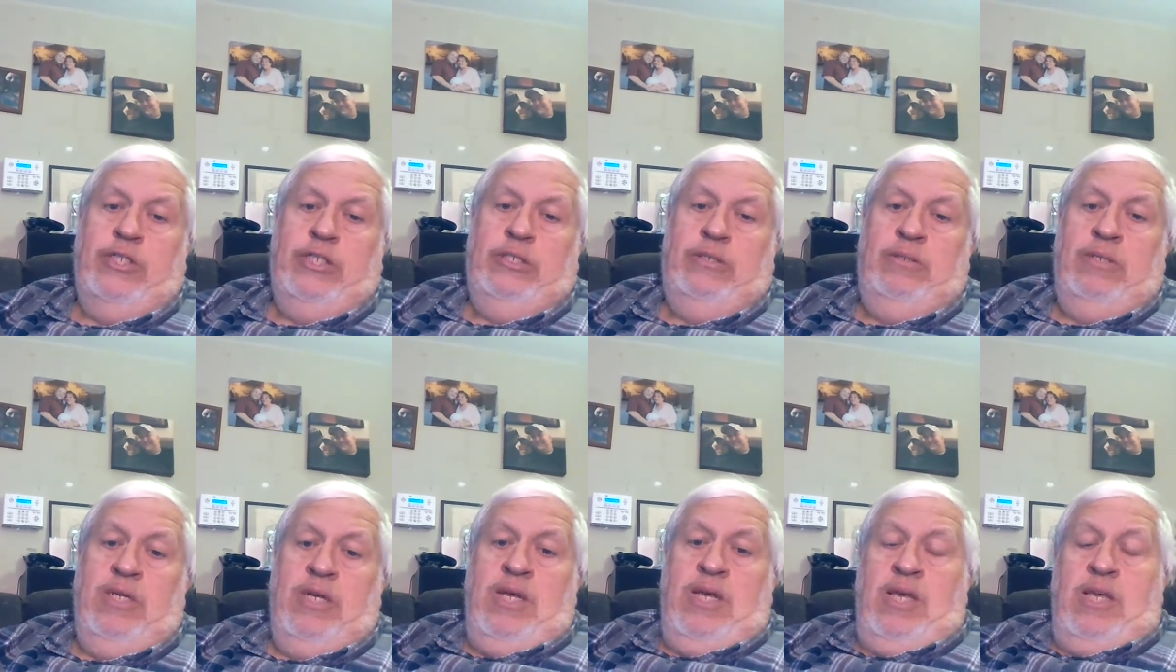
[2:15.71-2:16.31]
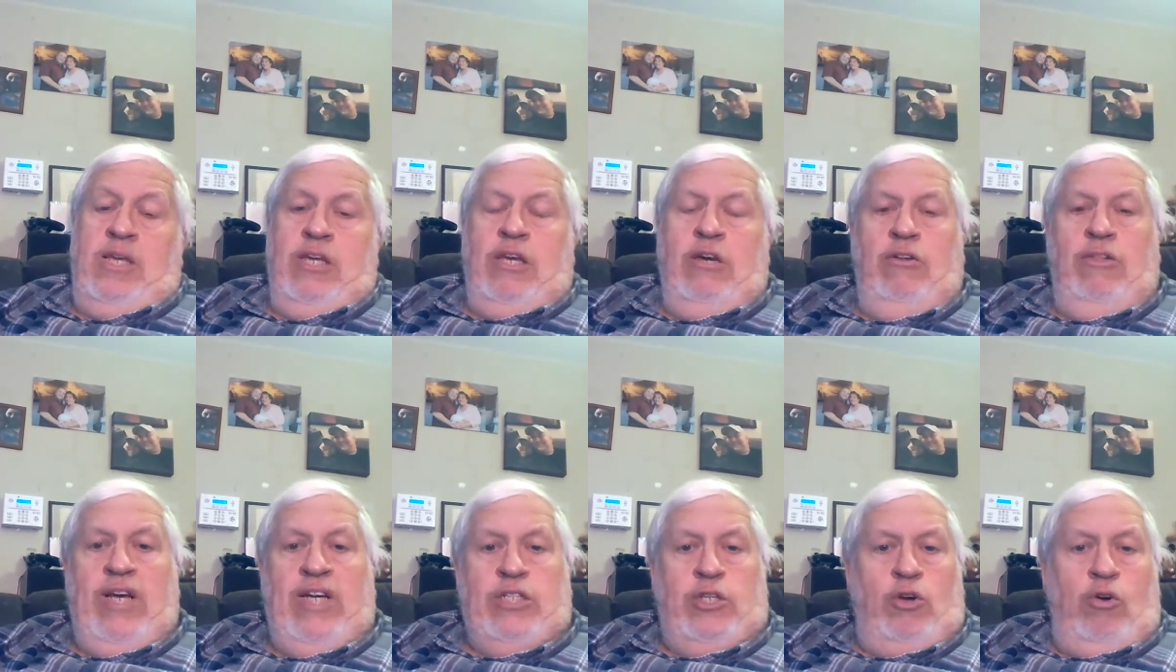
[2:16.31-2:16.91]
And
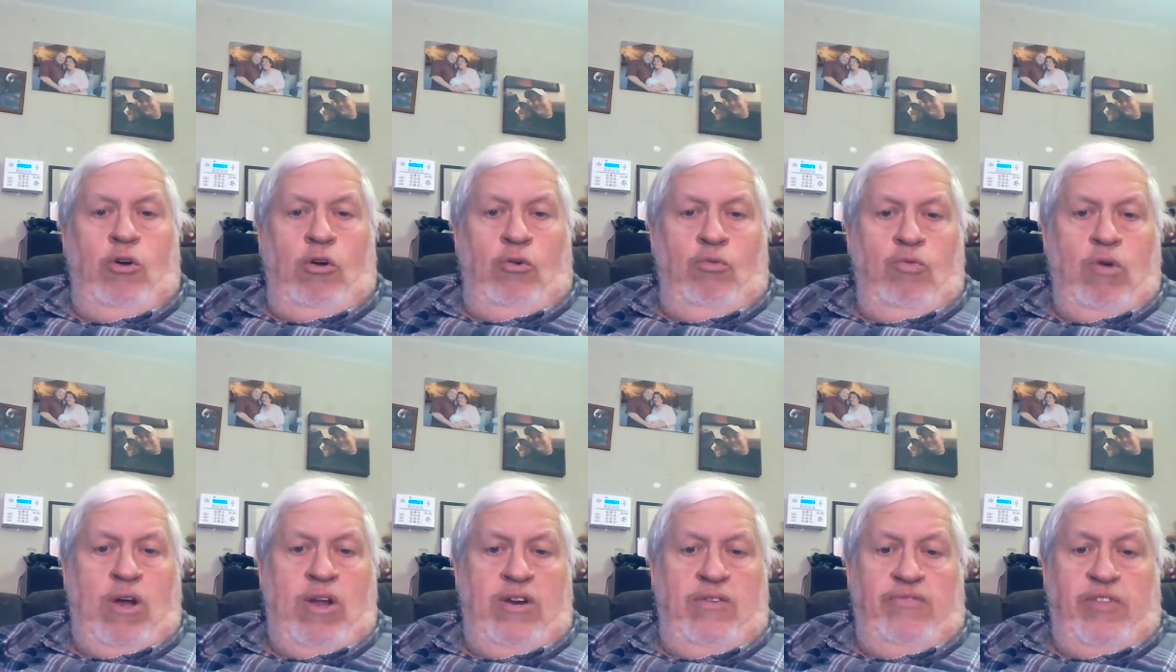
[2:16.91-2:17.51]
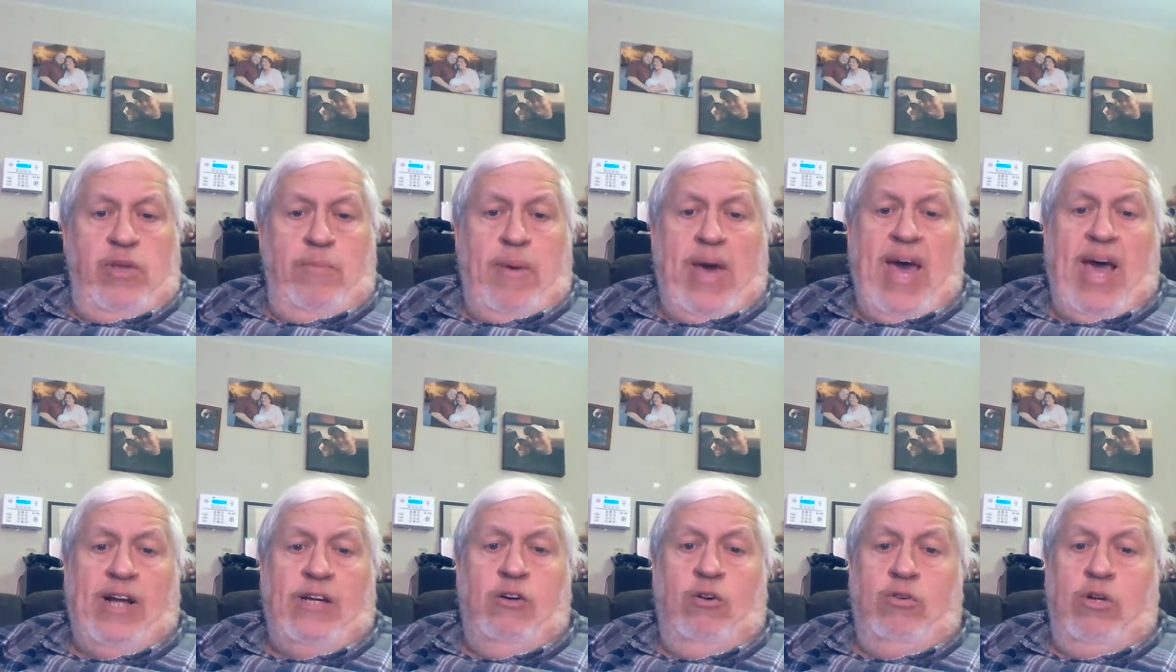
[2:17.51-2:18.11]
that's a whole run of
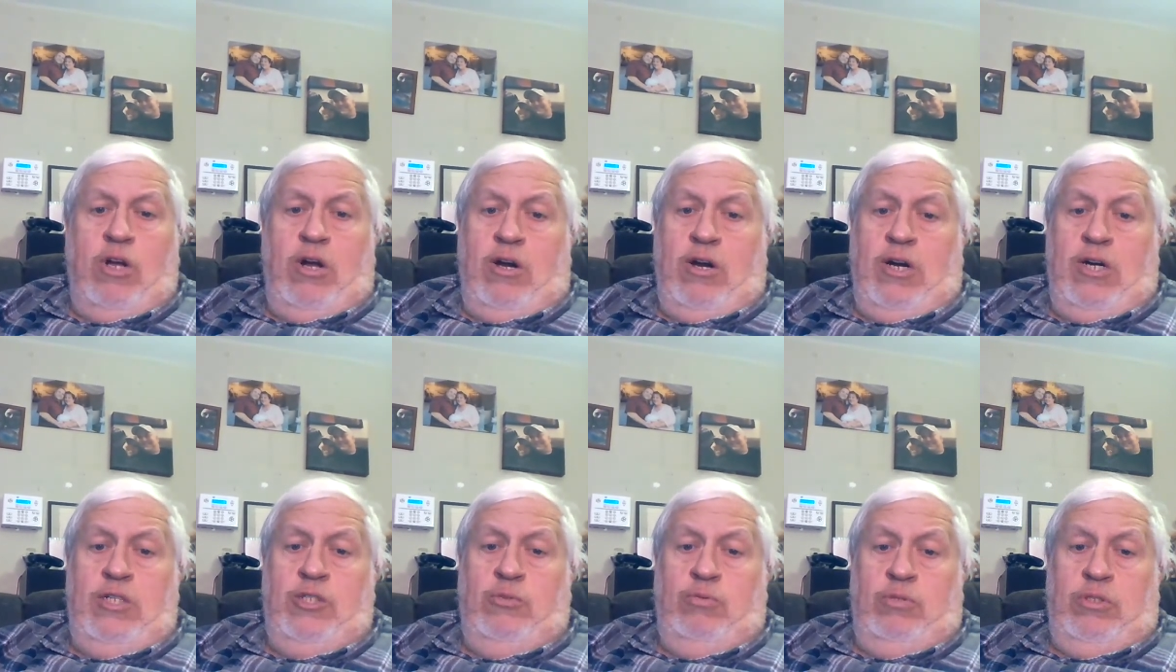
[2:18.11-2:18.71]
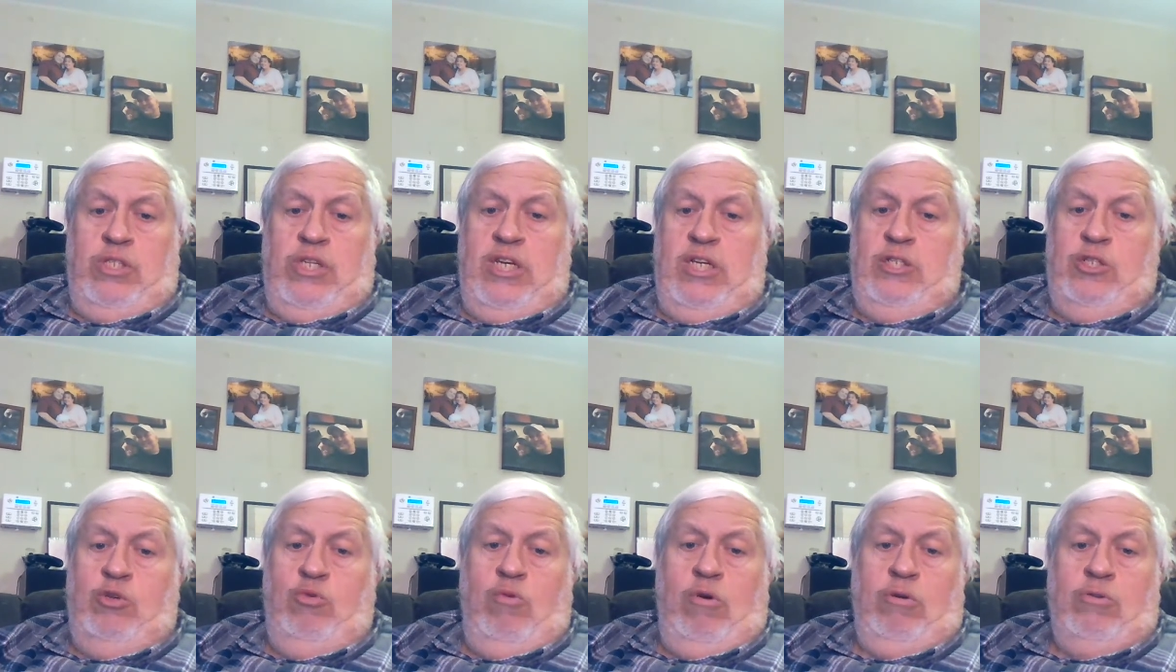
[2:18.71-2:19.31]
tobacco cards with
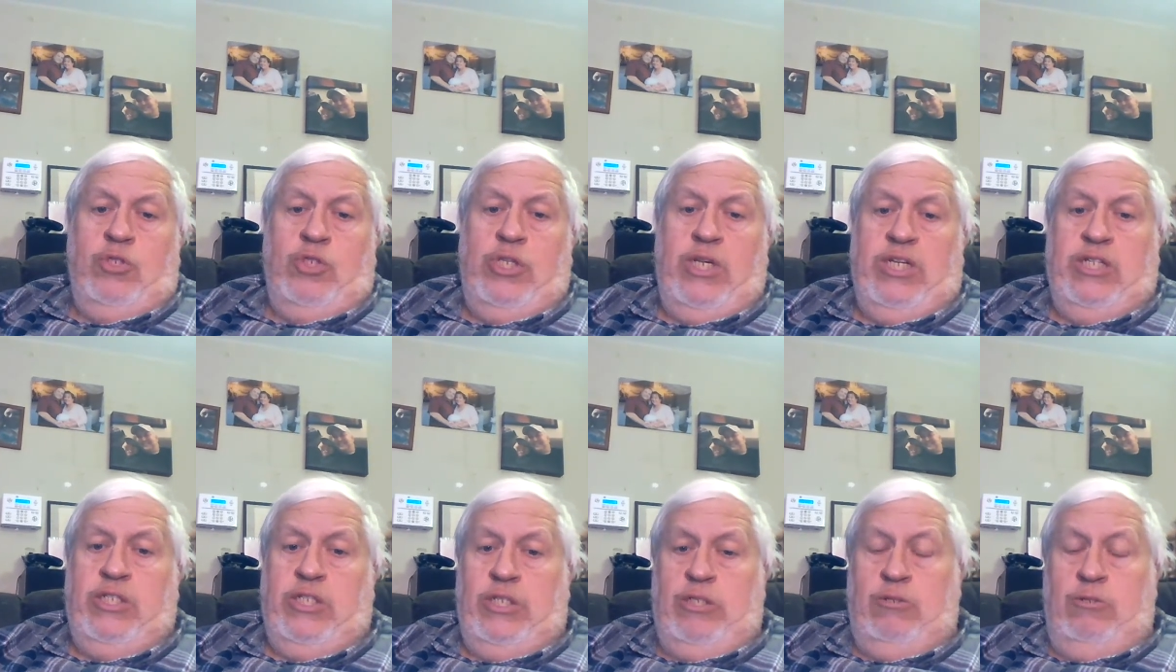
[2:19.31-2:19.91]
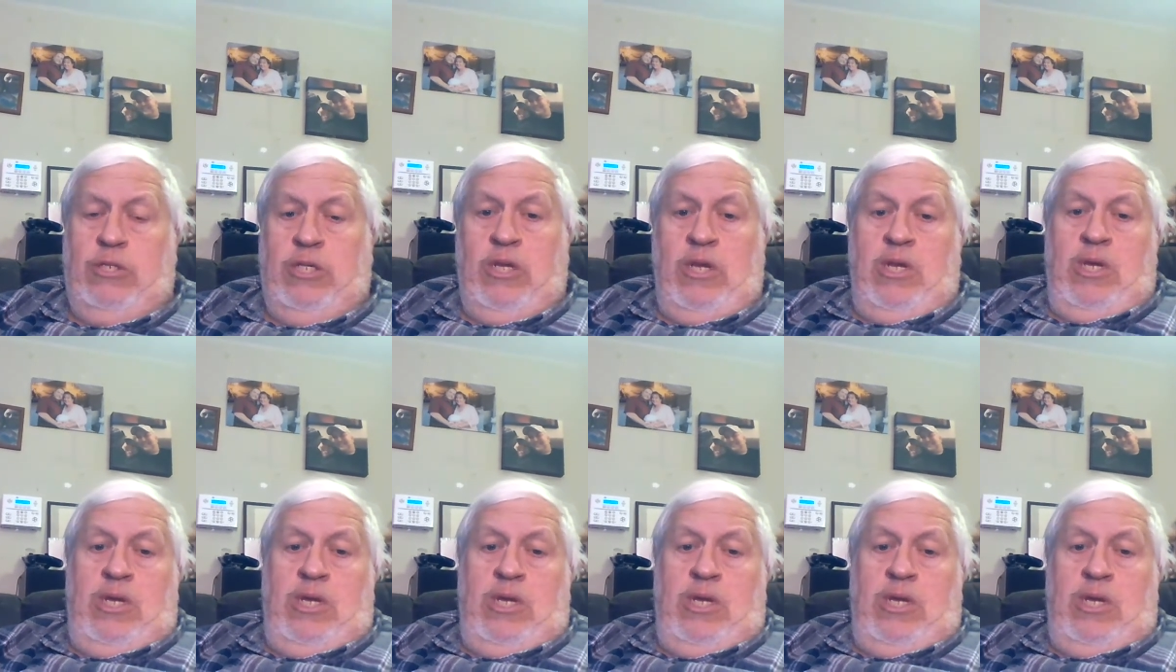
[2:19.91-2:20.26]
T206 is